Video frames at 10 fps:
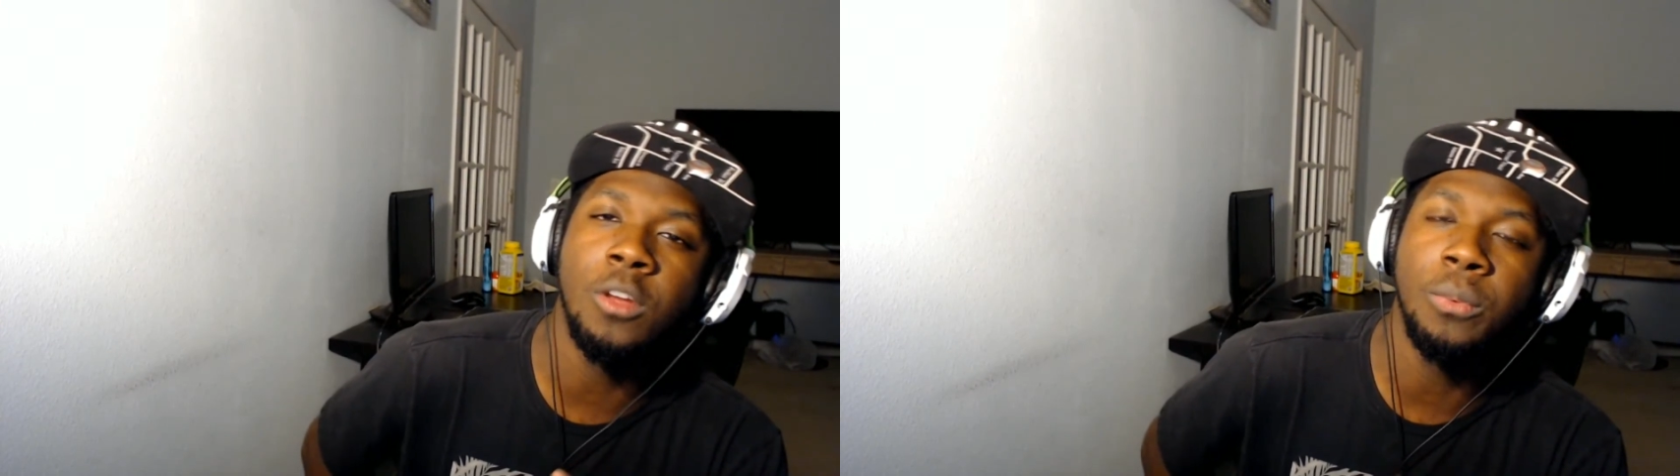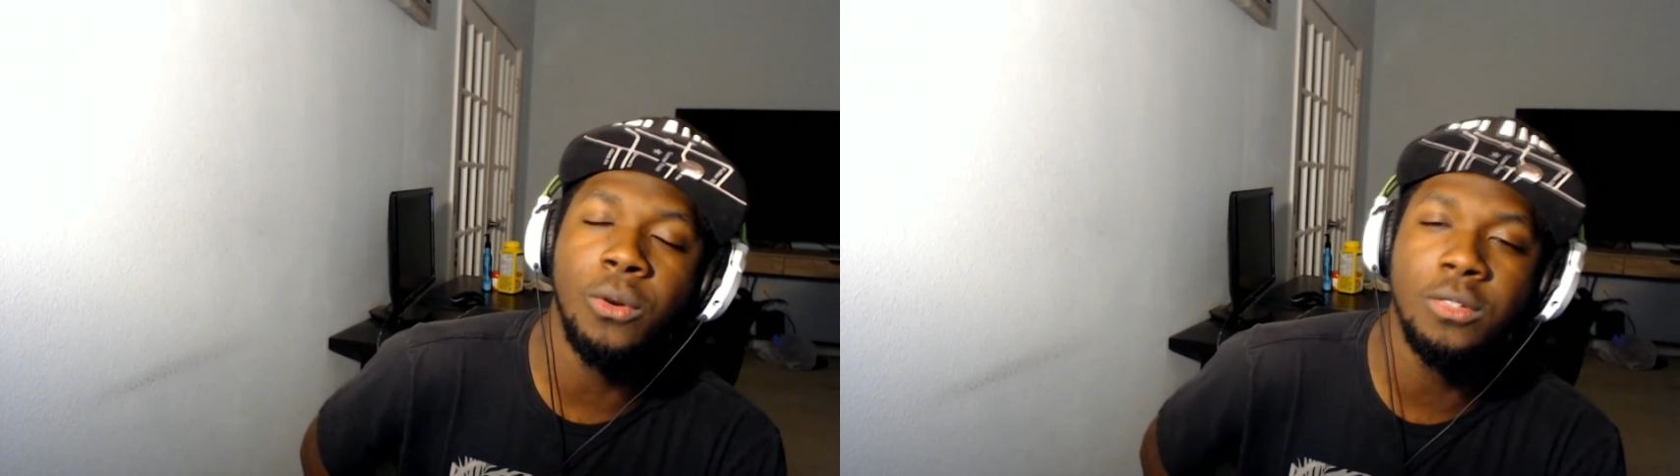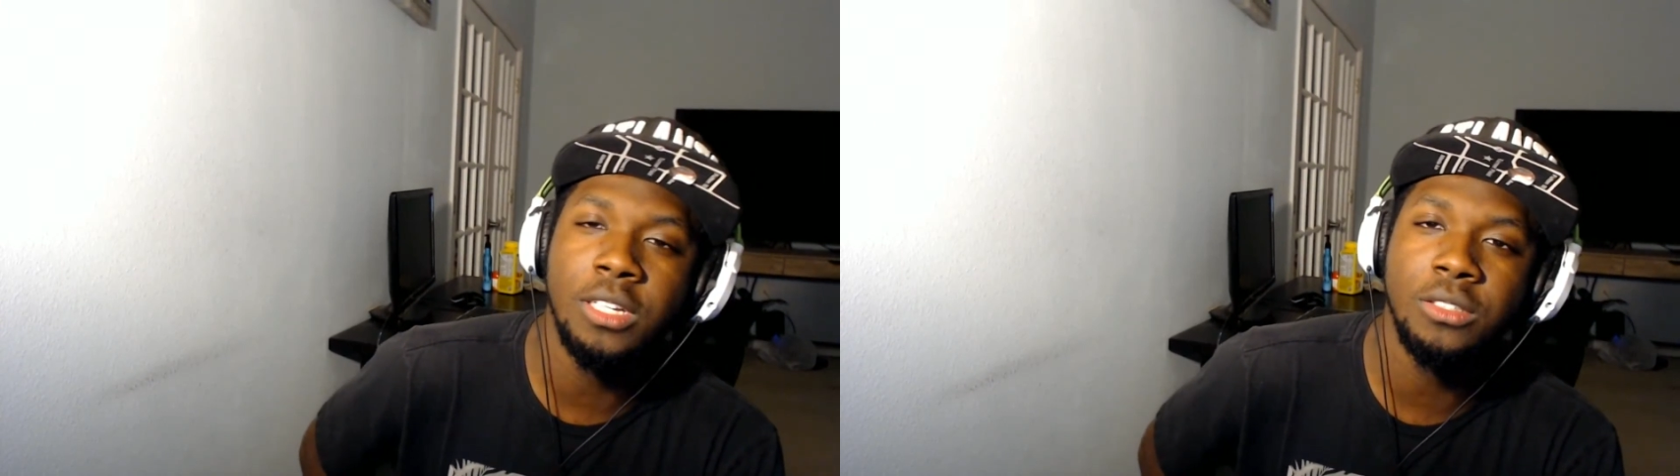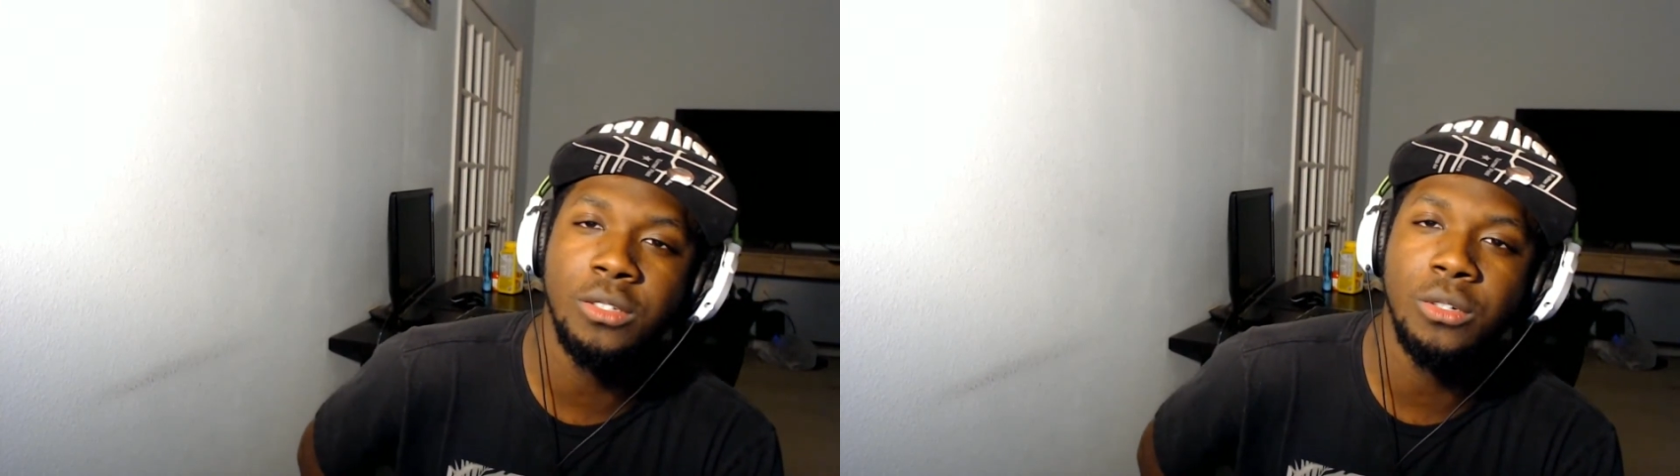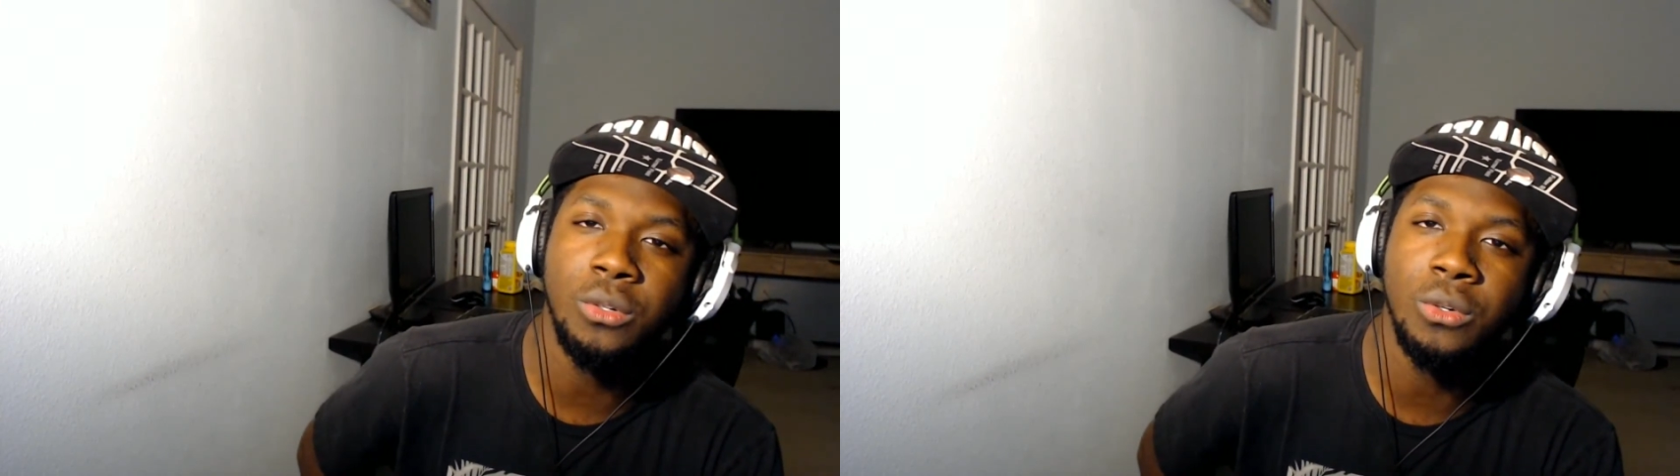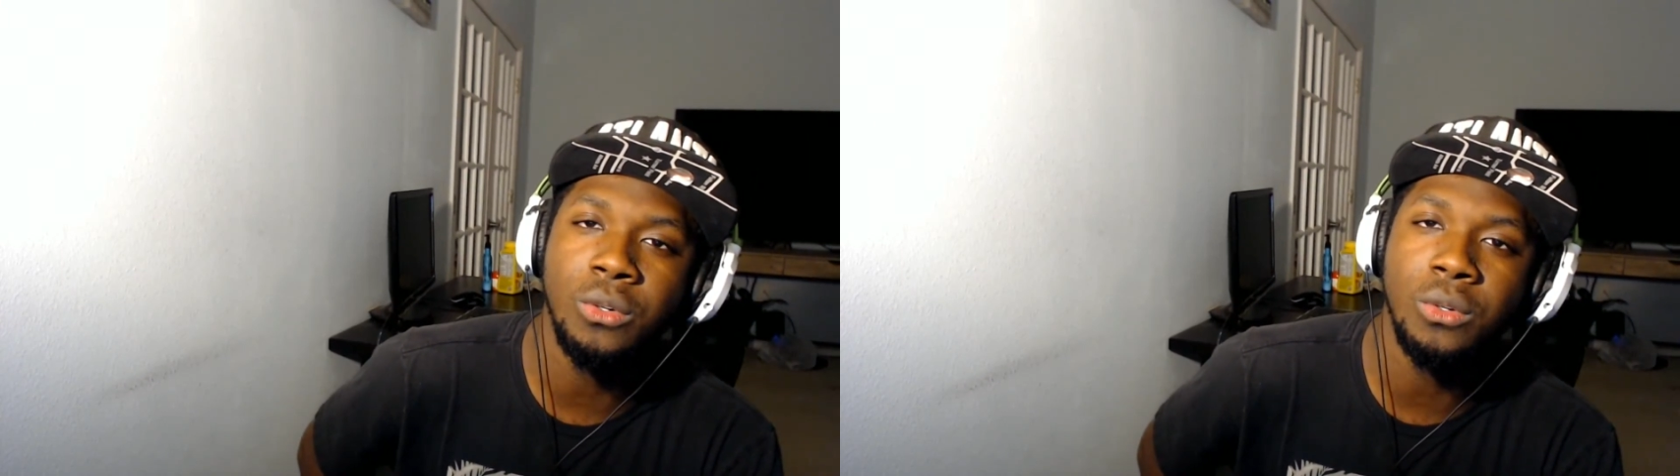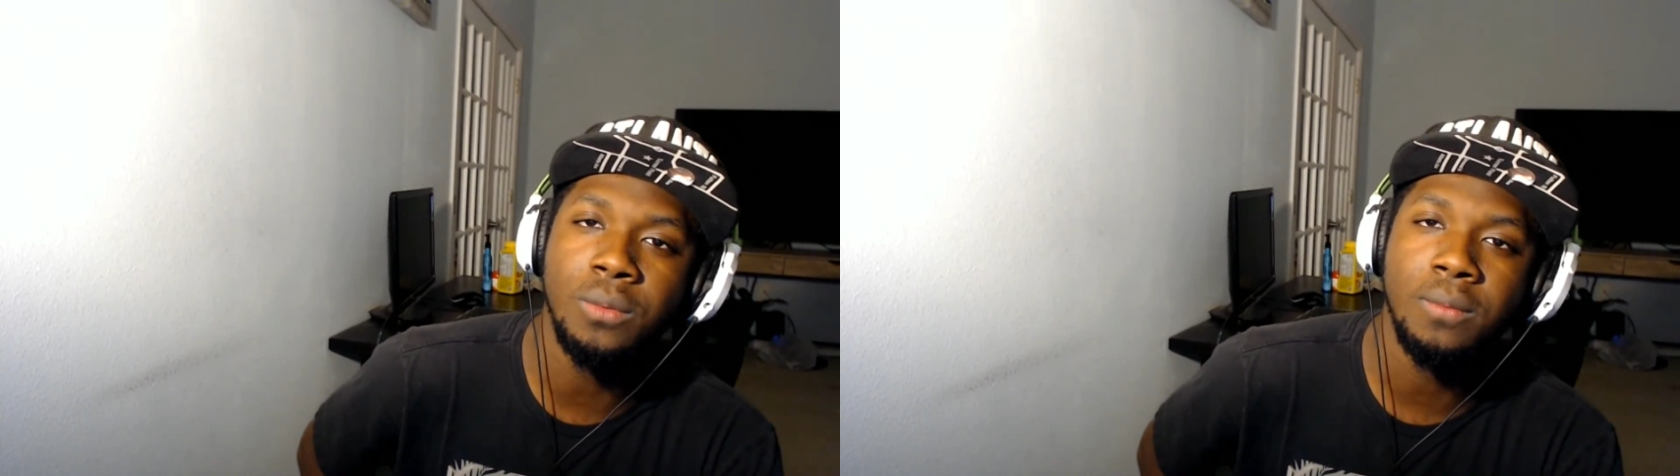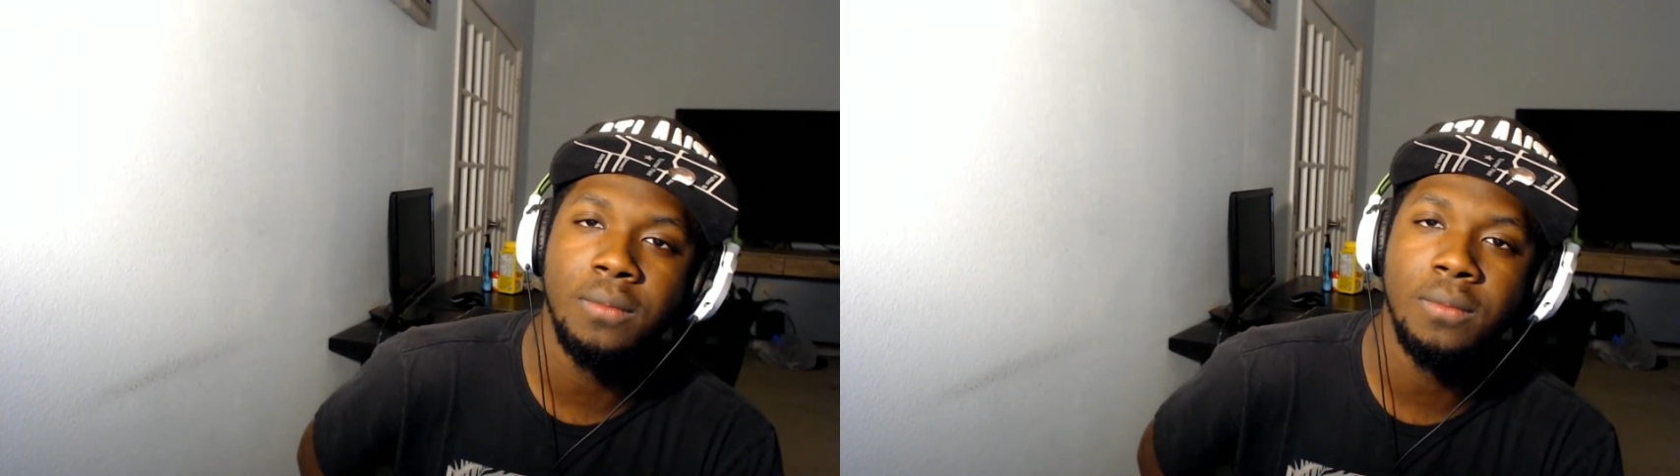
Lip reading: protester who